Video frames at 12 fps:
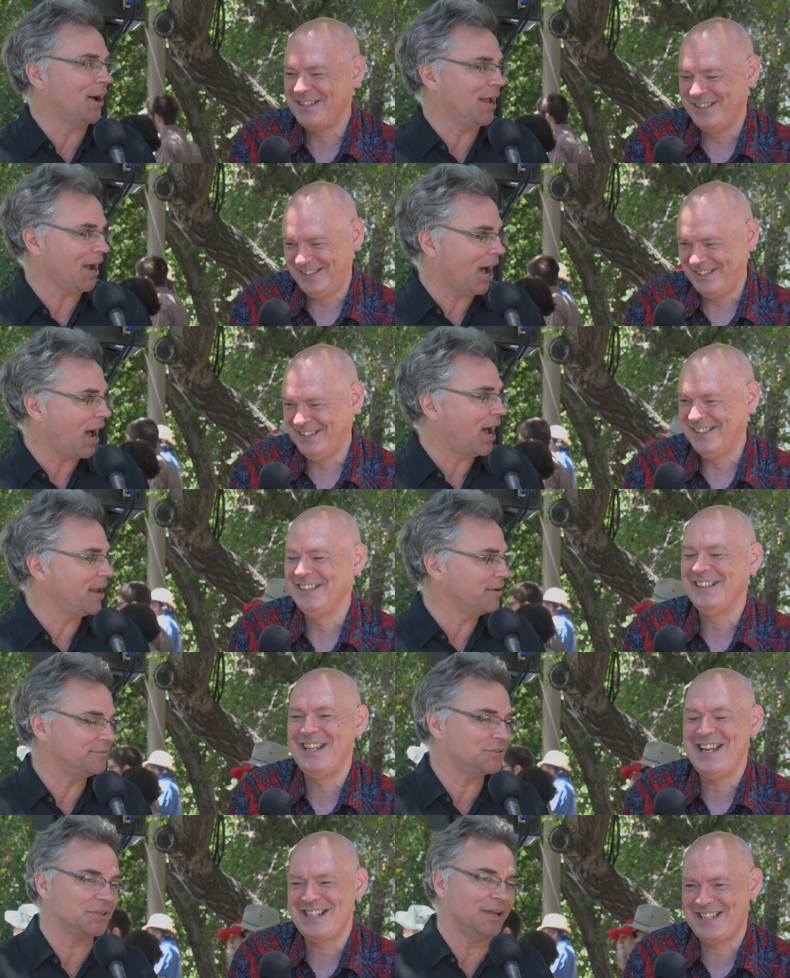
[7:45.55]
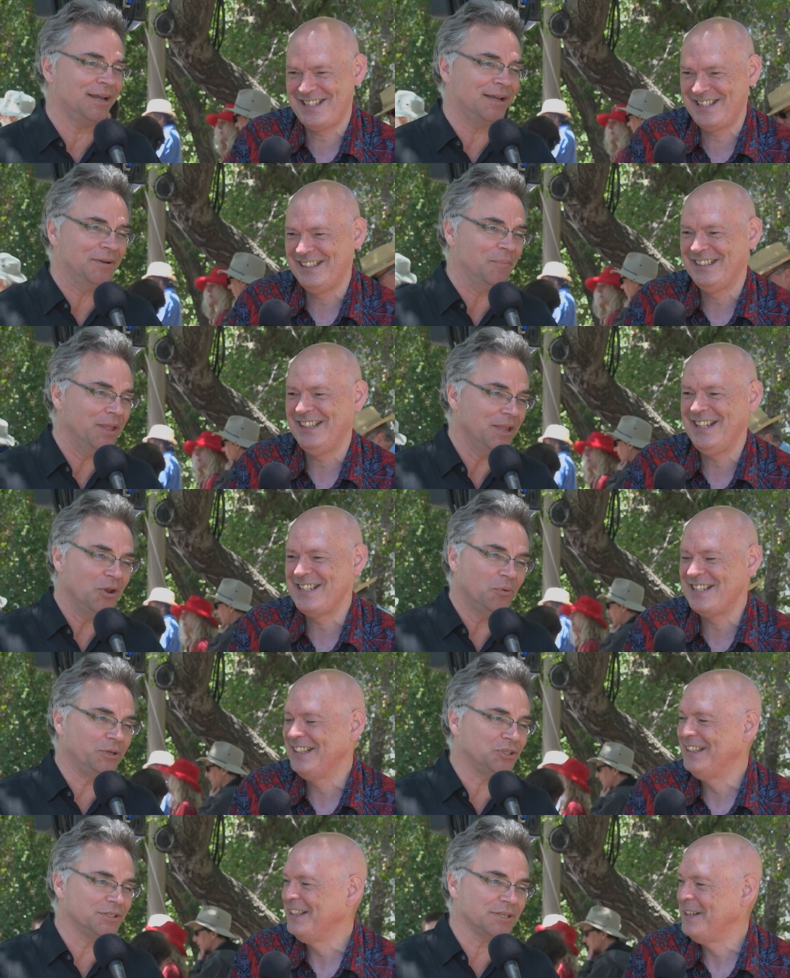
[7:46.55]
Speaker 1: by by Ives, yes. Um, yes.
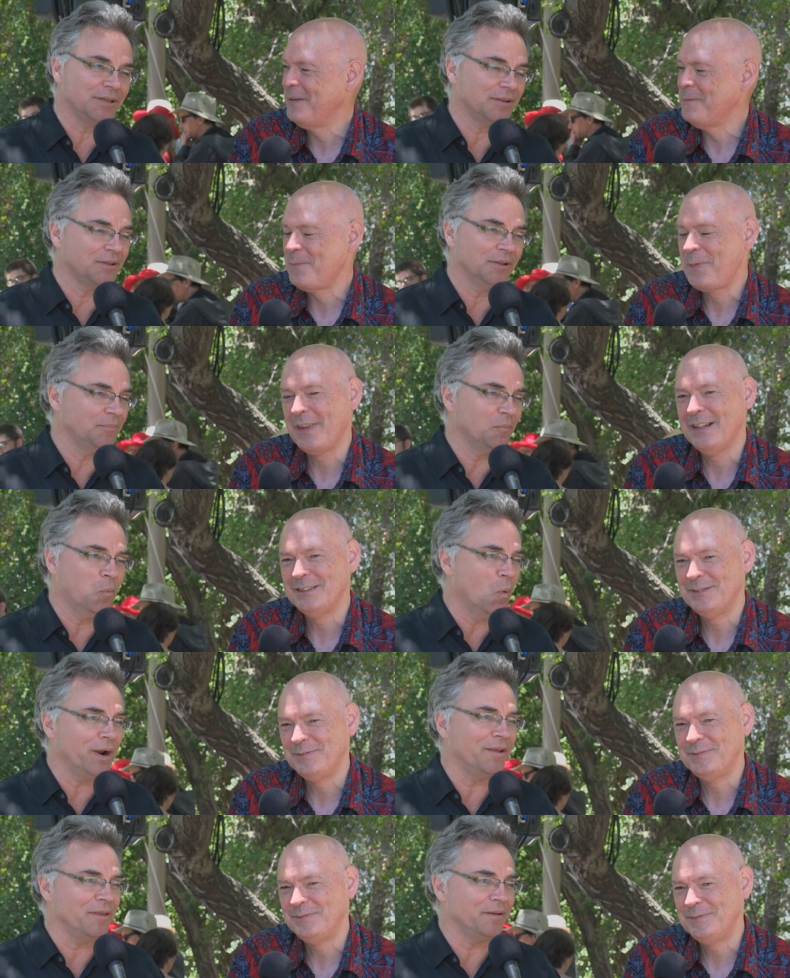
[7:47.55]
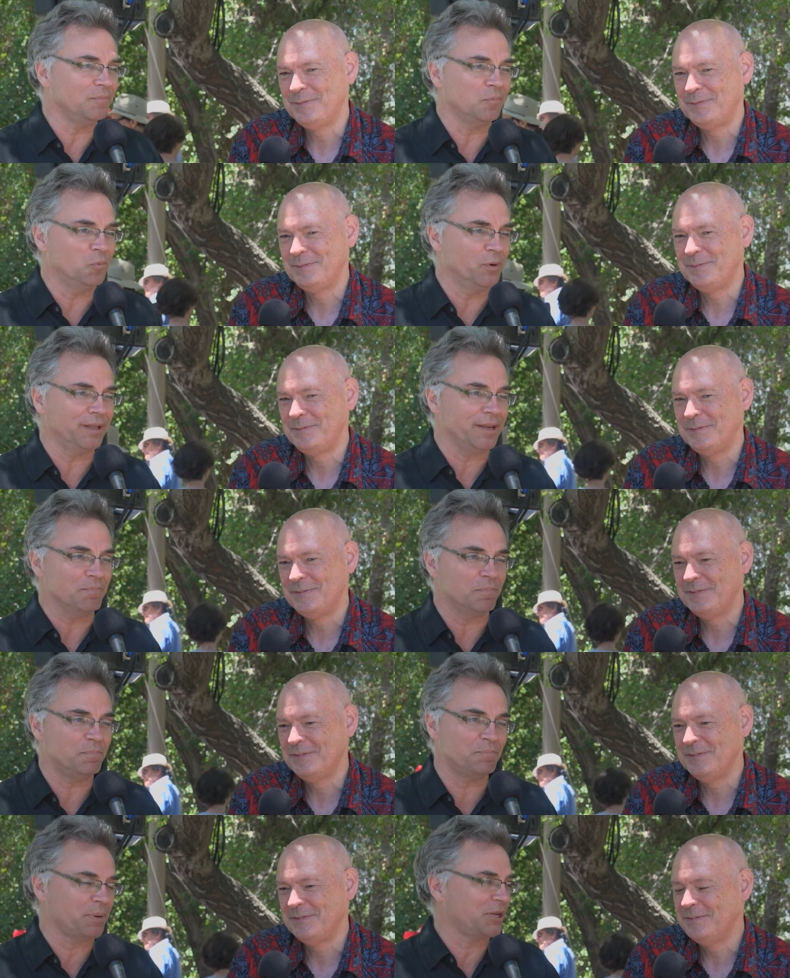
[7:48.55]
which is the, the one of the really
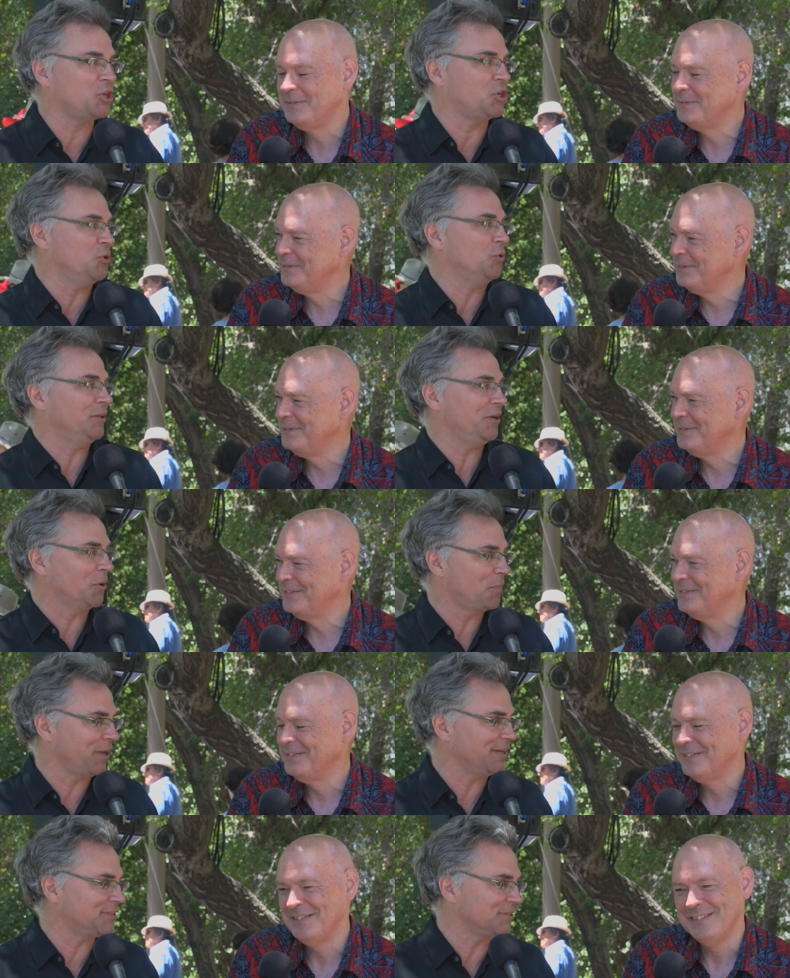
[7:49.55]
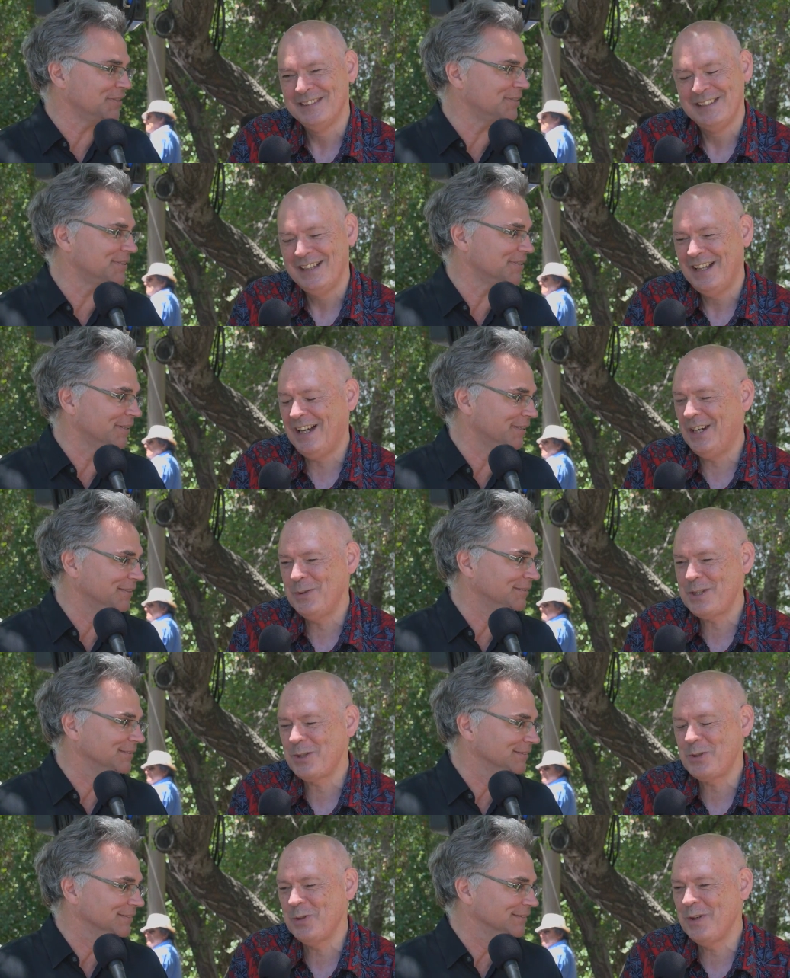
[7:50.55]
peculiar pieces. Oh,
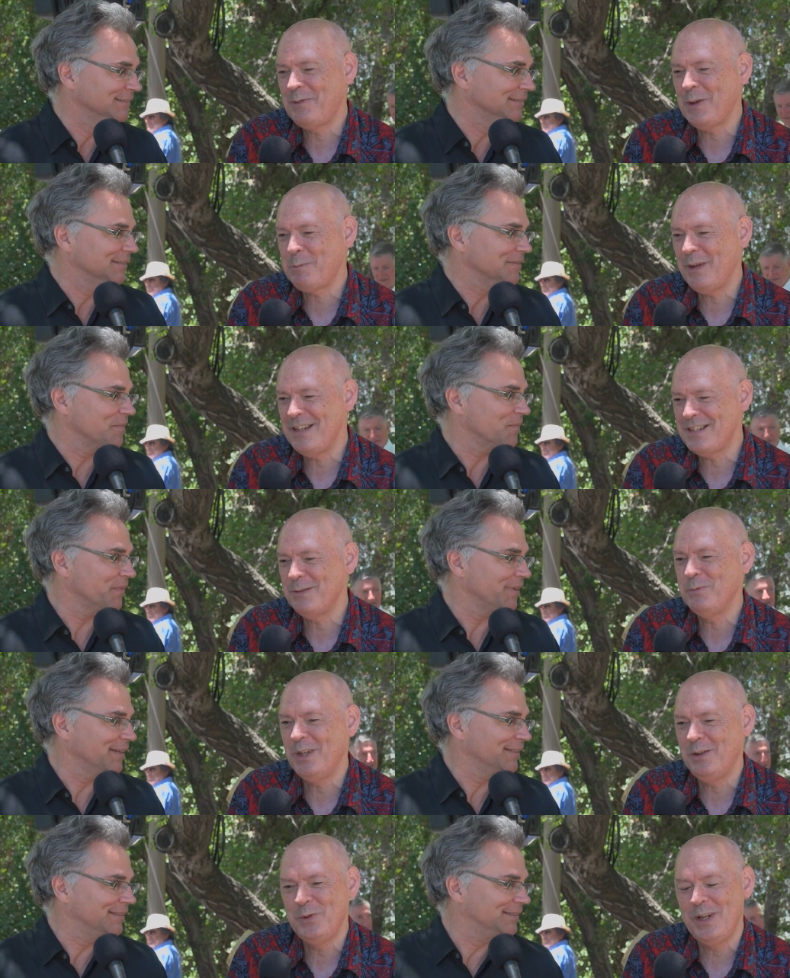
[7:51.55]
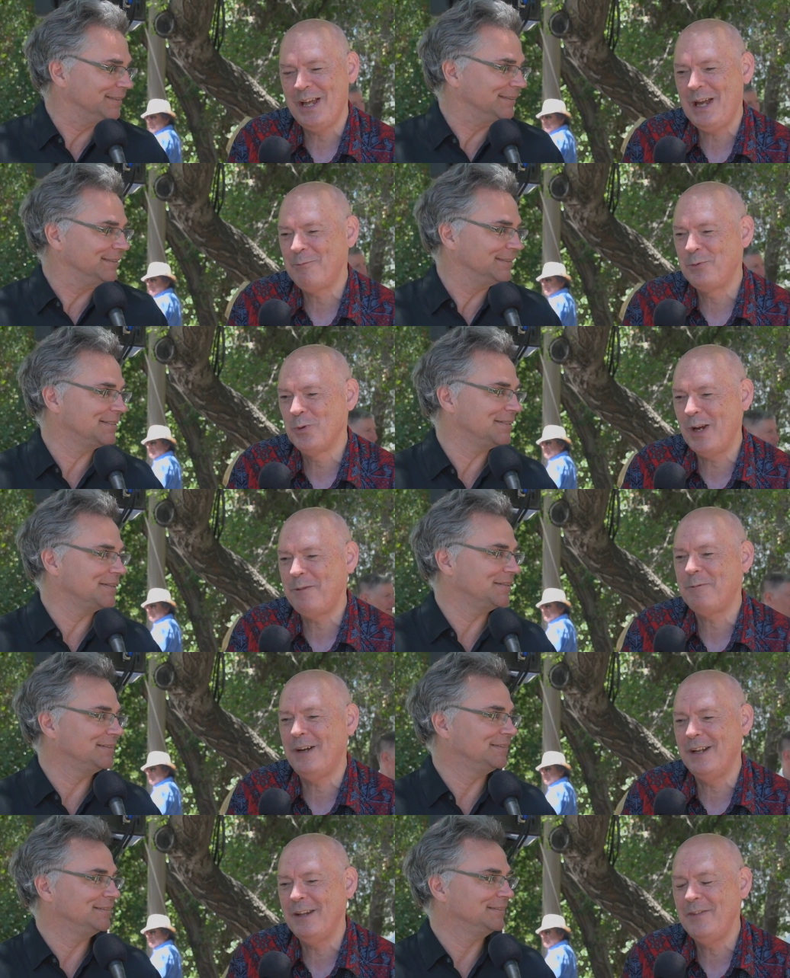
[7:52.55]
it's
Speaker 2: a terrific piece, and we'll, we'll have great
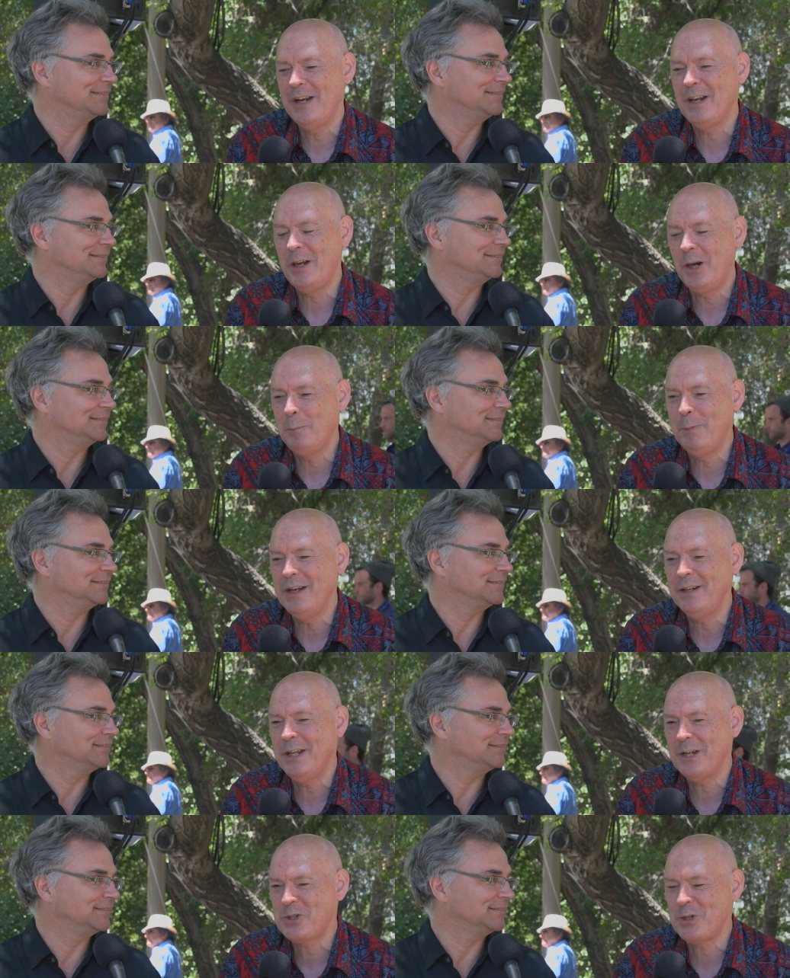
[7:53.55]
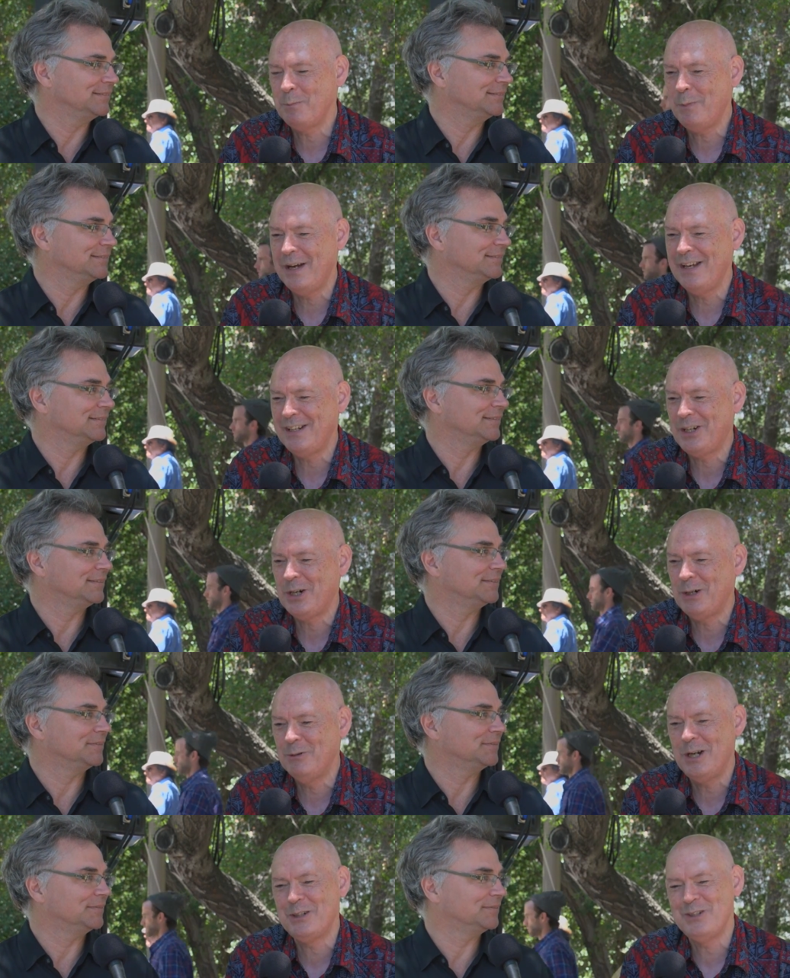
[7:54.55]
fun. And then a little benediction by Carl
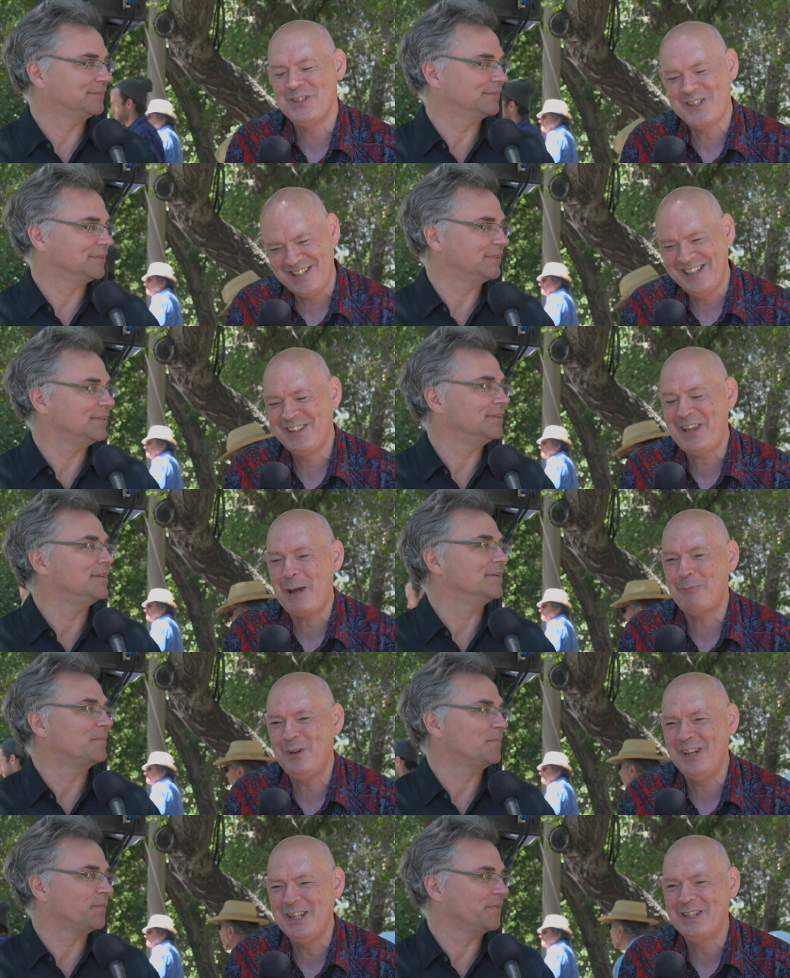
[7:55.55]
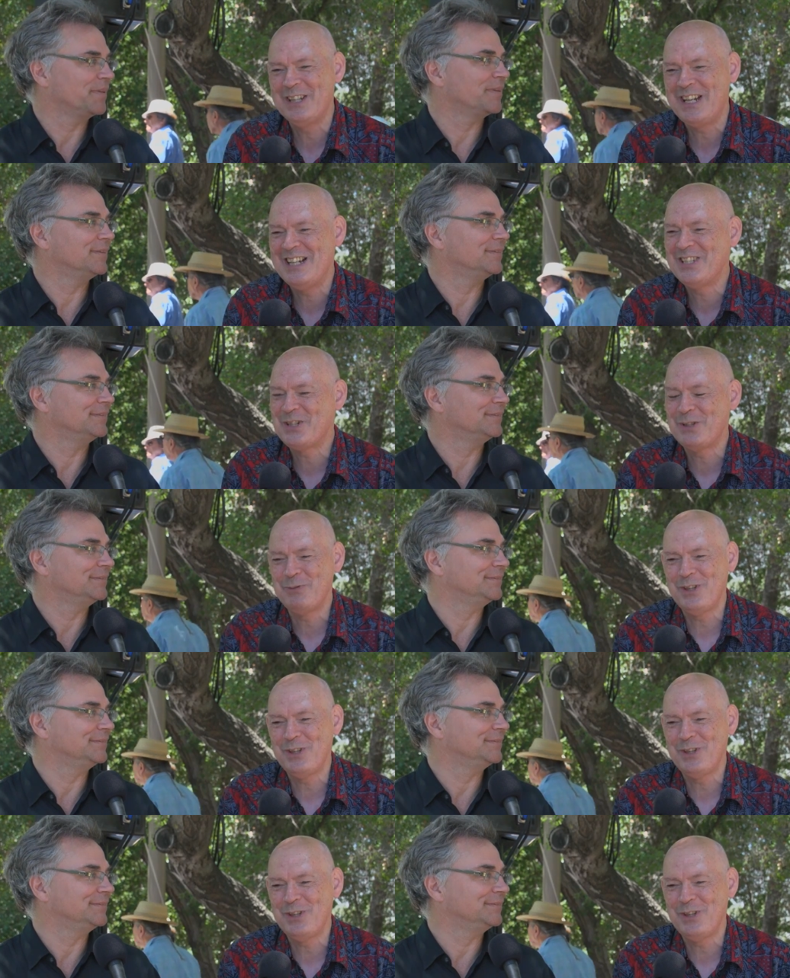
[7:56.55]
Ruggles. That will end the concert